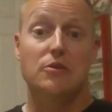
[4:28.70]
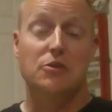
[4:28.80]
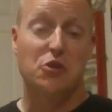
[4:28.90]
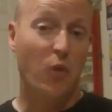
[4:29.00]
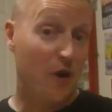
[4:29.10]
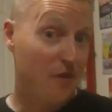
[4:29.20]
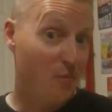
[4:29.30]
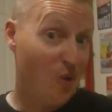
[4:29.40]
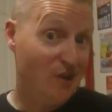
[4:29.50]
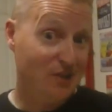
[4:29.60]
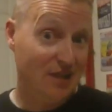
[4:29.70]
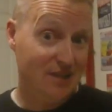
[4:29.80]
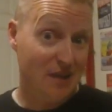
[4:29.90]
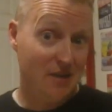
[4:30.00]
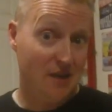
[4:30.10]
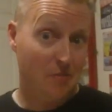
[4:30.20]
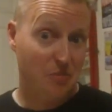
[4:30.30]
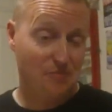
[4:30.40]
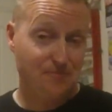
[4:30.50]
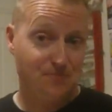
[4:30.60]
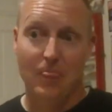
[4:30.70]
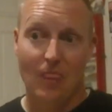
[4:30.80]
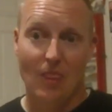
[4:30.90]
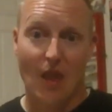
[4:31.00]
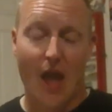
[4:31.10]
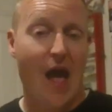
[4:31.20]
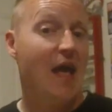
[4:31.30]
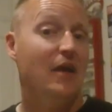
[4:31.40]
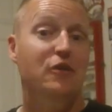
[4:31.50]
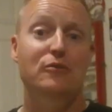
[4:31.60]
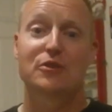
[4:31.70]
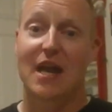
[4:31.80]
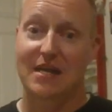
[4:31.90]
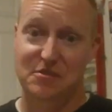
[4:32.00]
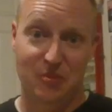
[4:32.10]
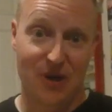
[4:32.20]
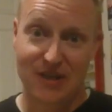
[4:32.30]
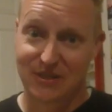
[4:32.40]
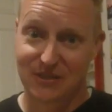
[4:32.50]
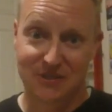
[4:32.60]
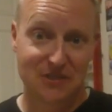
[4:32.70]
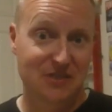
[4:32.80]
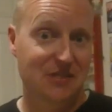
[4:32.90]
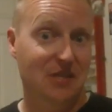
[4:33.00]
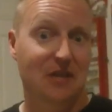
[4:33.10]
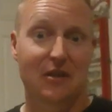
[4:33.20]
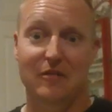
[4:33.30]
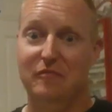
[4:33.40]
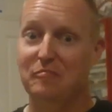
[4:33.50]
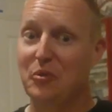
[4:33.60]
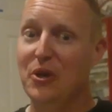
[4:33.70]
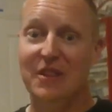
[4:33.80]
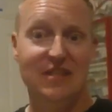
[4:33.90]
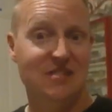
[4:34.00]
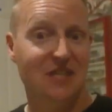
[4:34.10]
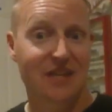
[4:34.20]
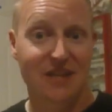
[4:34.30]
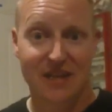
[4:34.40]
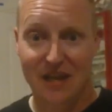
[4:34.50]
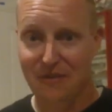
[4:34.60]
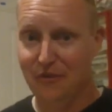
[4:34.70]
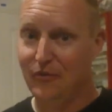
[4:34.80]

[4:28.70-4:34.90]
So where did the project end up? I had huge aspirations of putting this thing together,